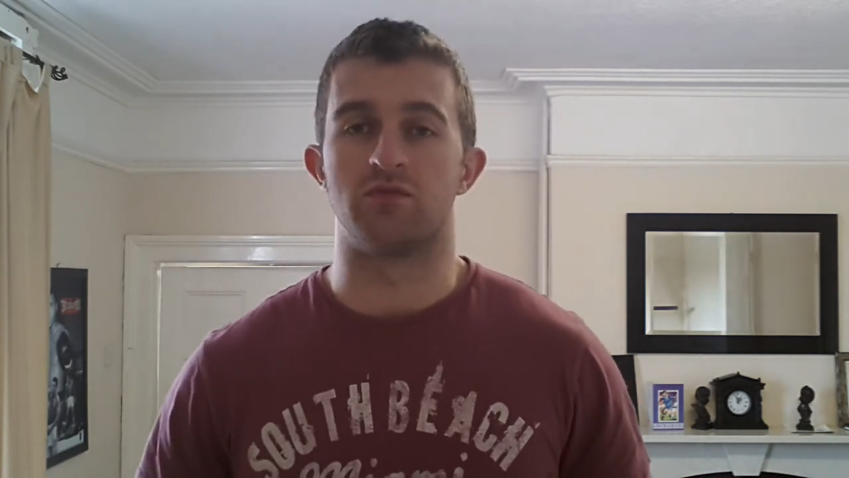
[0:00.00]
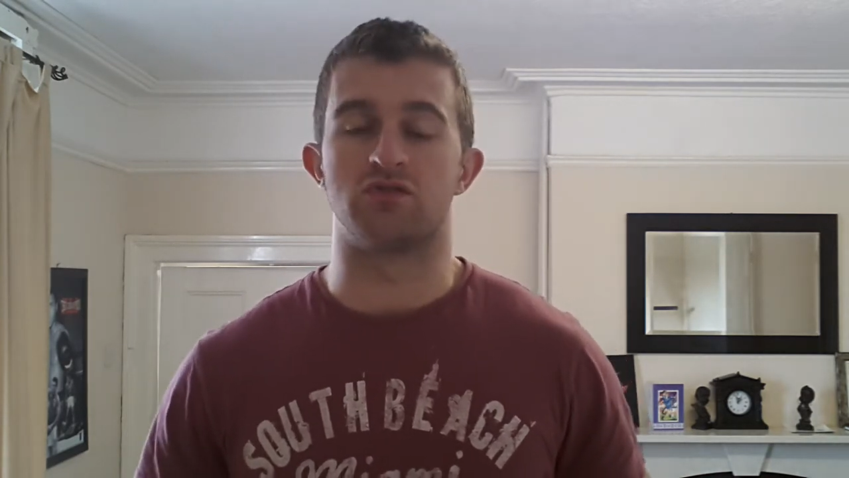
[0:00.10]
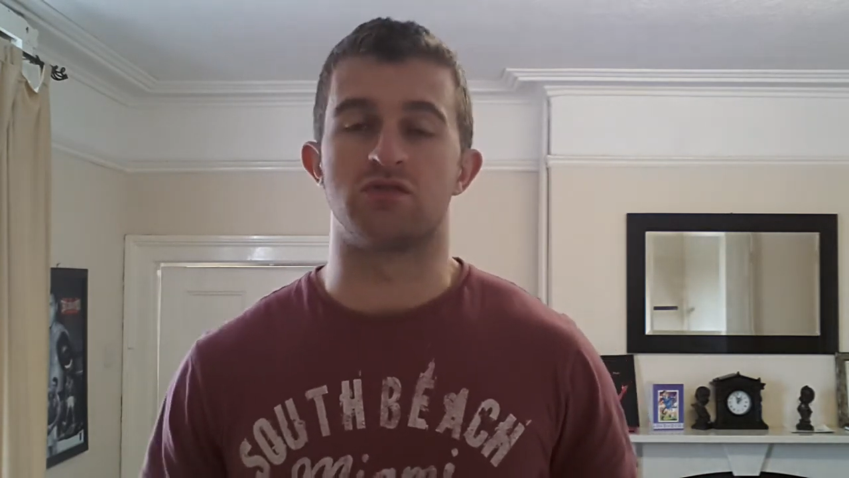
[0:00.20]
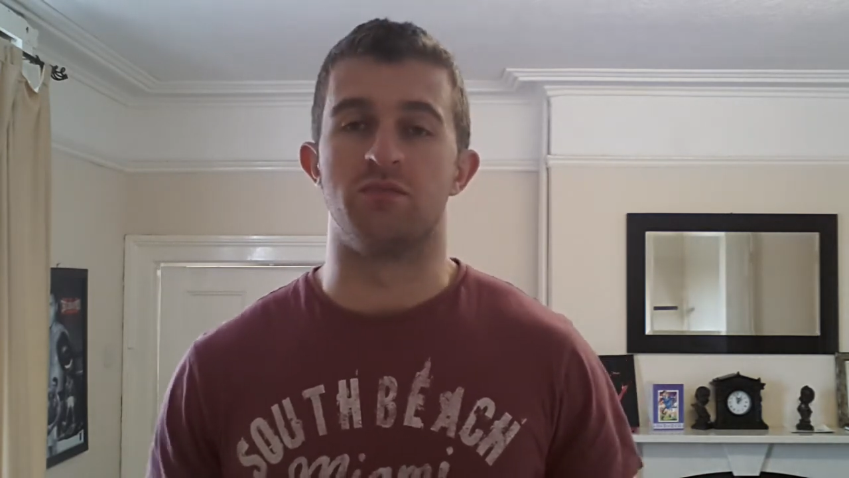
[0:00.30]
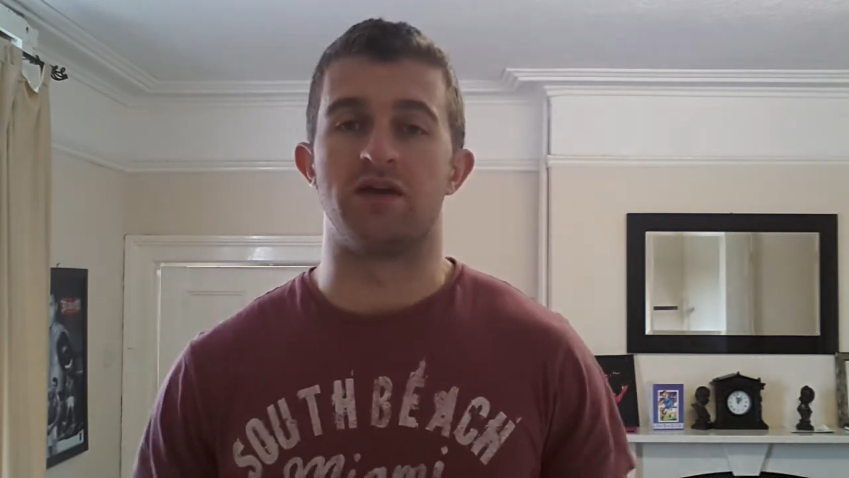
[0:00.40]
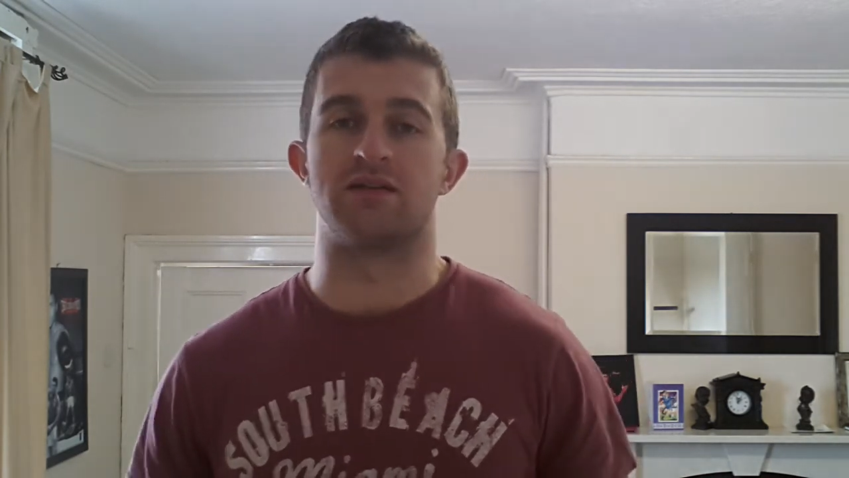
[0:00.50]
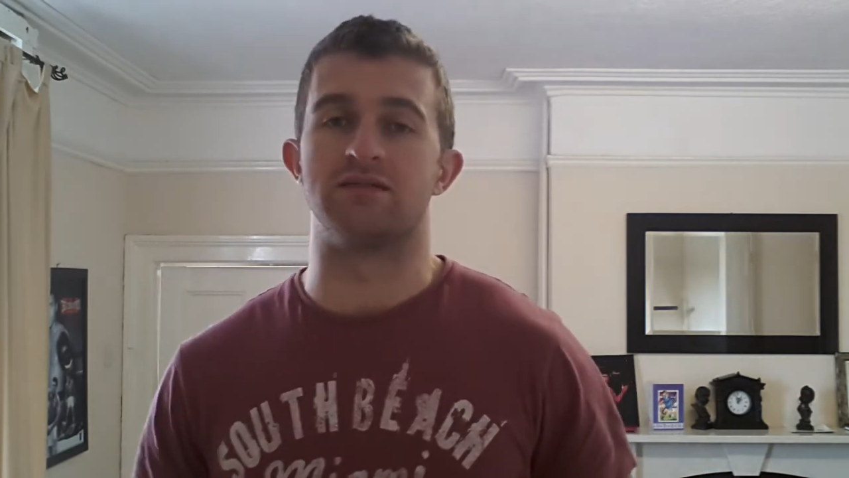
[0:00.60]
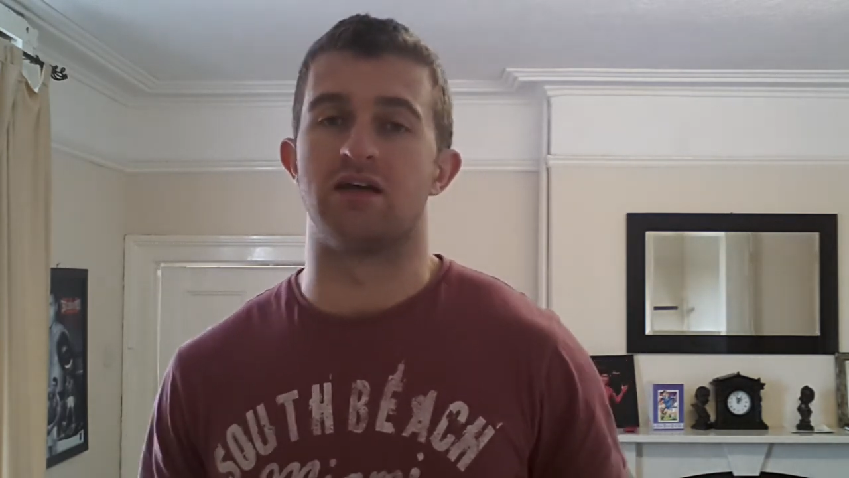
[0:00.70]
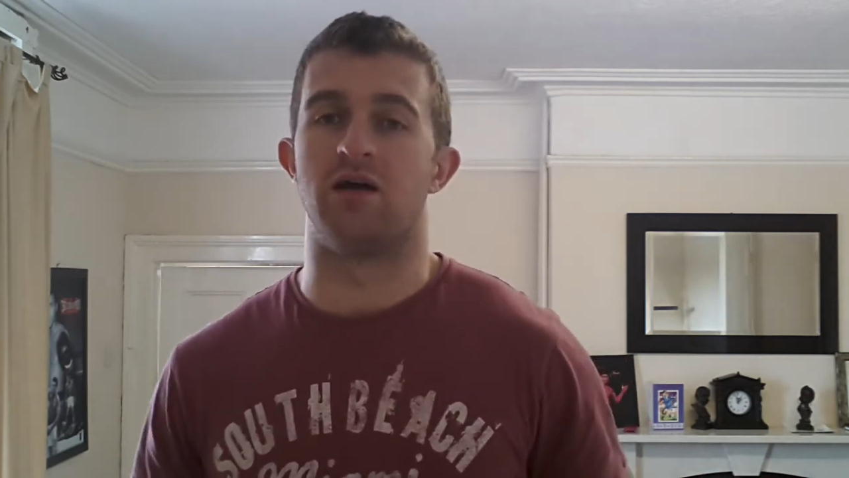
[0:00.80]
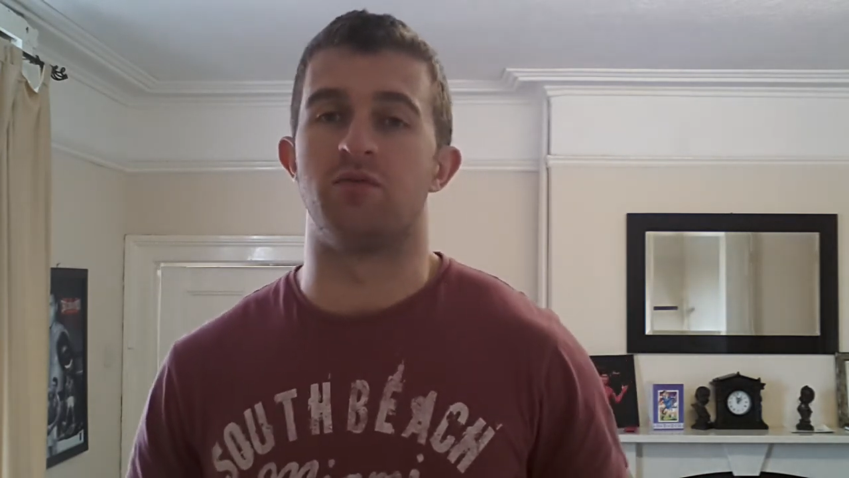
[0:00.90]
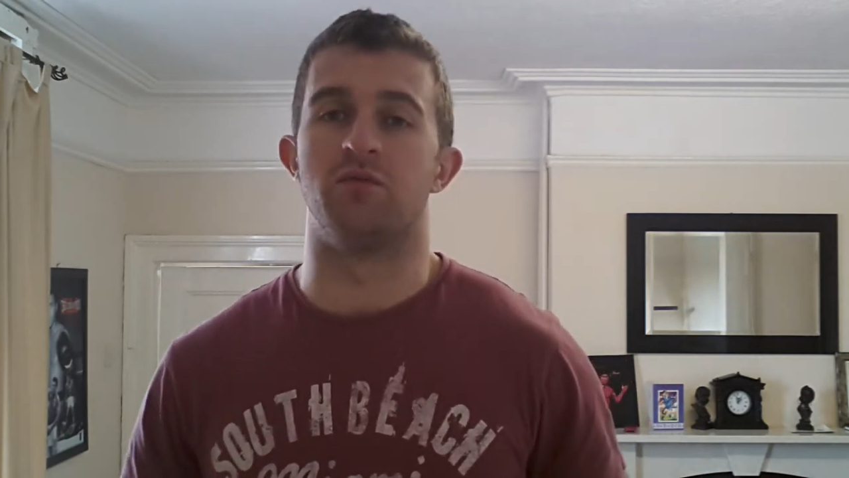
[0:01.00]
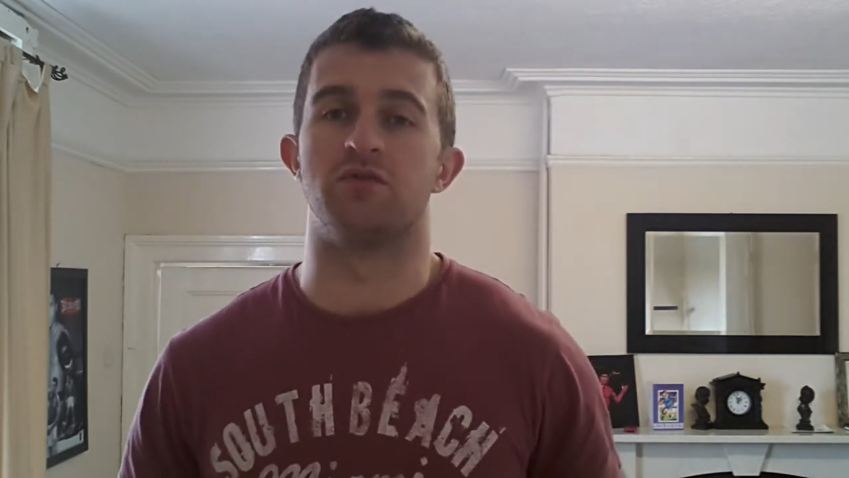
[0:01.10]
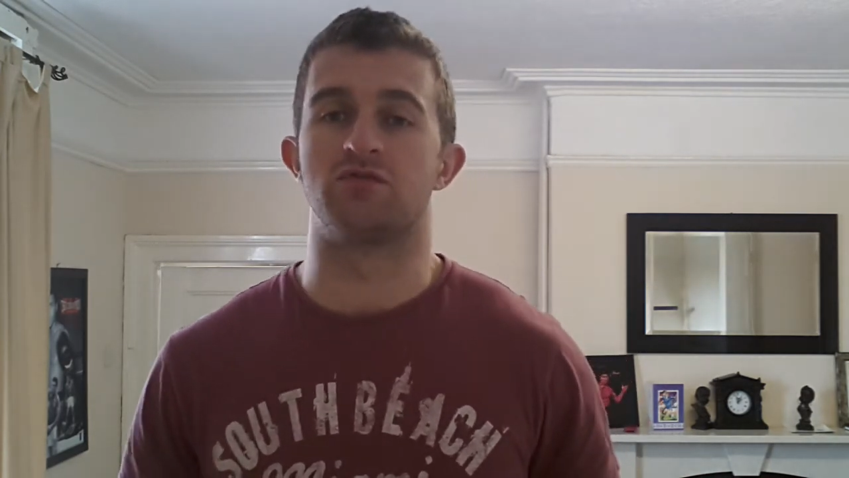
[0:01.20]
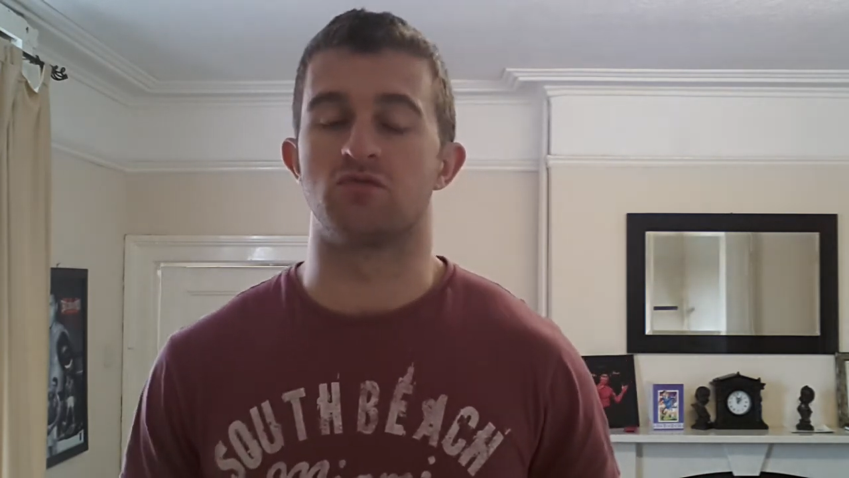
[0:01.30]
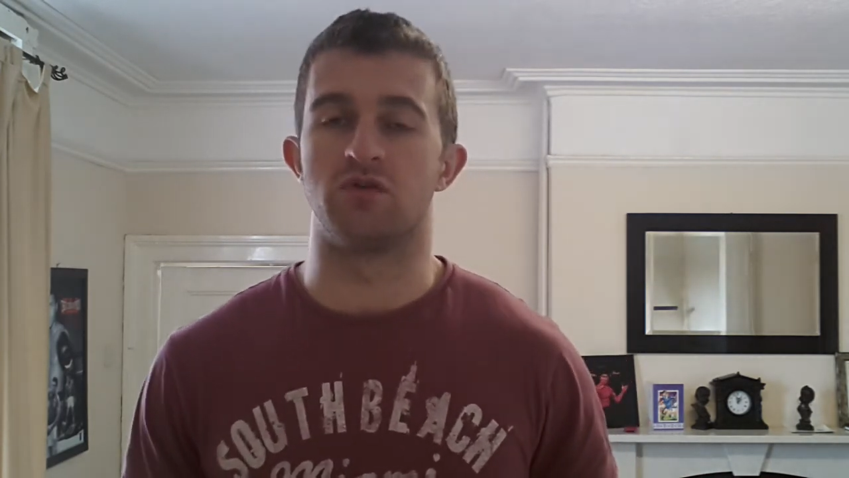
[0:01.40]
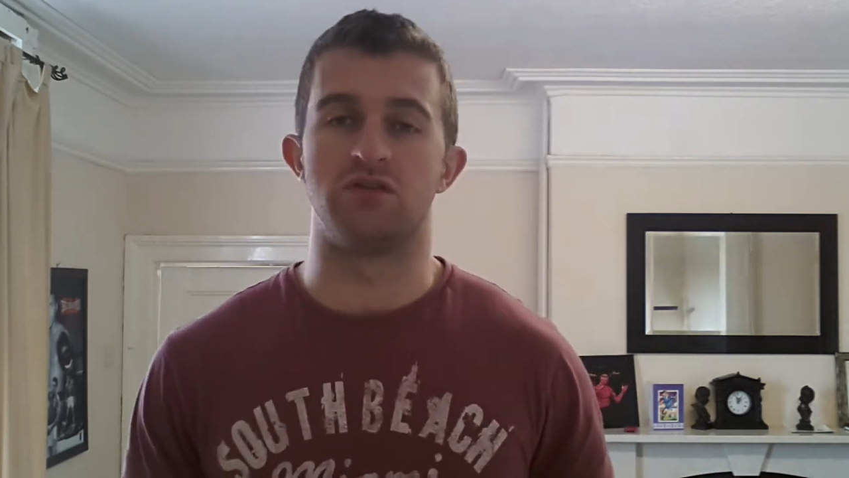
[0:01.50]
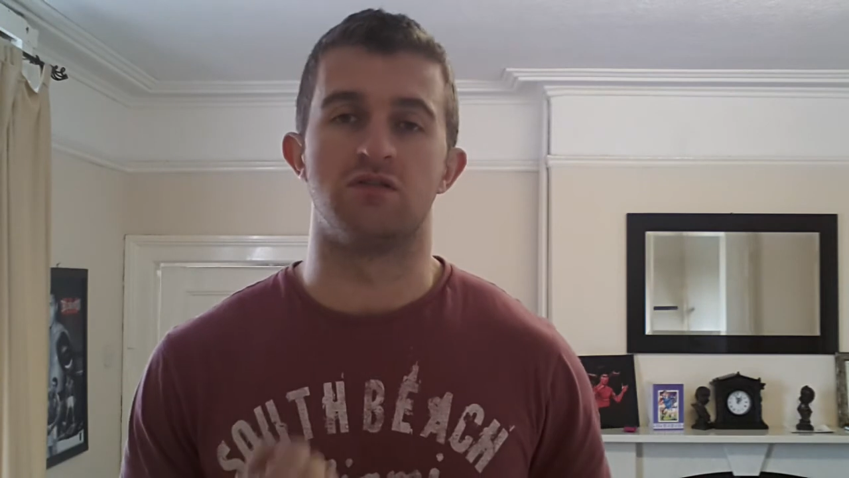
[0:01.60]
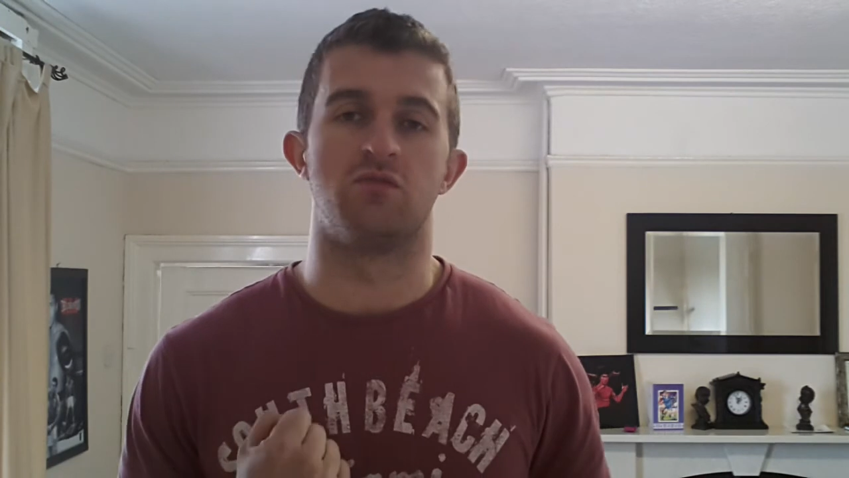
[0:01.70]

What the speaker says: but just to make the example about squeezing